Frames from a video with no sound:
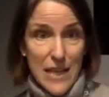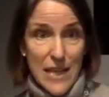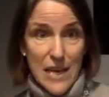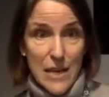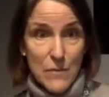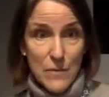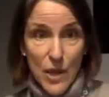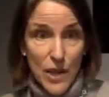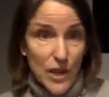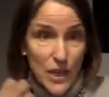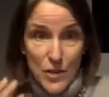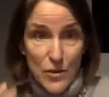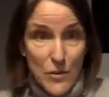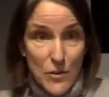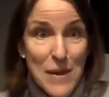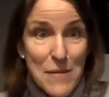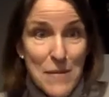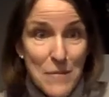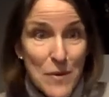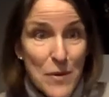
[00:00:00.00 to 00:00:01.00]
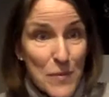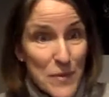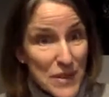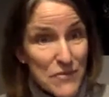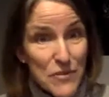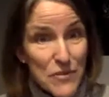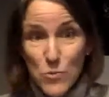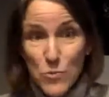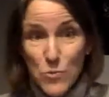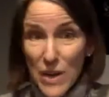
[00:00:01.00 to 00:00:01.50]
I'm not going to remember, but
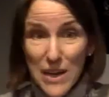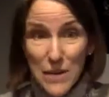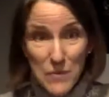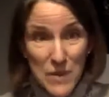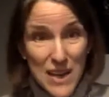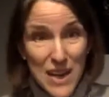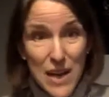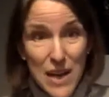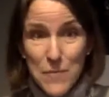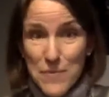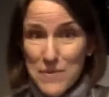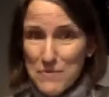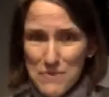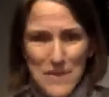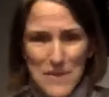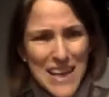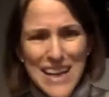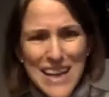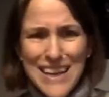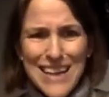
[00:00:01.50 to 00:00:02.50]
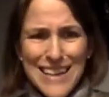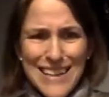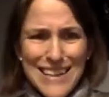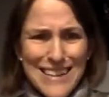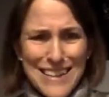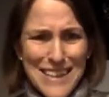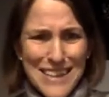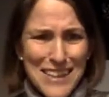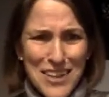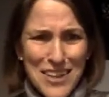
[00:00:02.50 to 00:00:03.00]
if you wake me up,
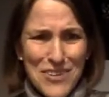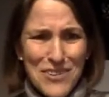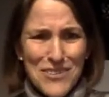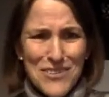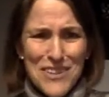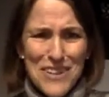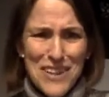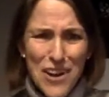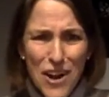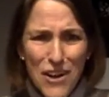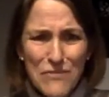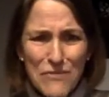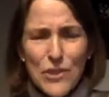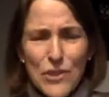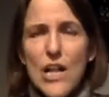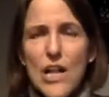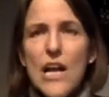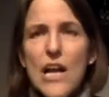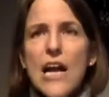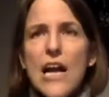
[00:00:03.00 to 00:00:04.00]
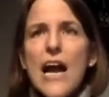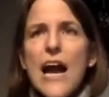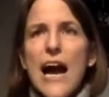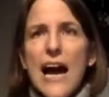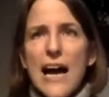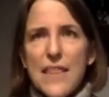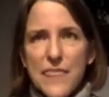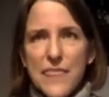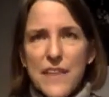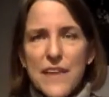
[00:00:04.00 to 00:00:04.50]
man, you know, awful.
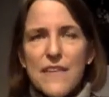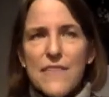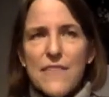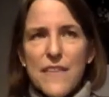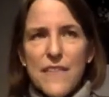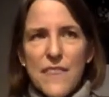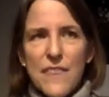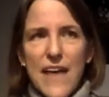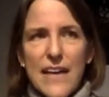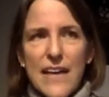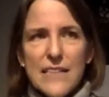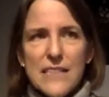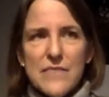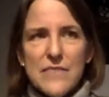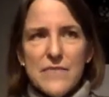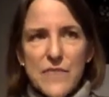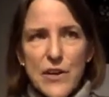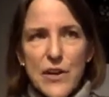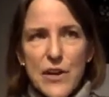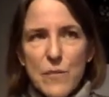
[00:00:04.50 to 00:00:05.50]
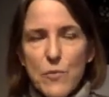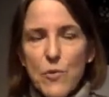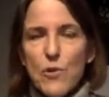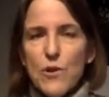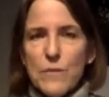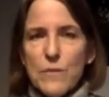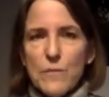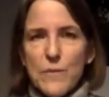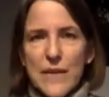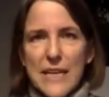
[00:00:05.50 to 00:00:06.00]
I think that that's very
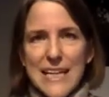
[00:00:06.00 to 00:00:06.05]
important, but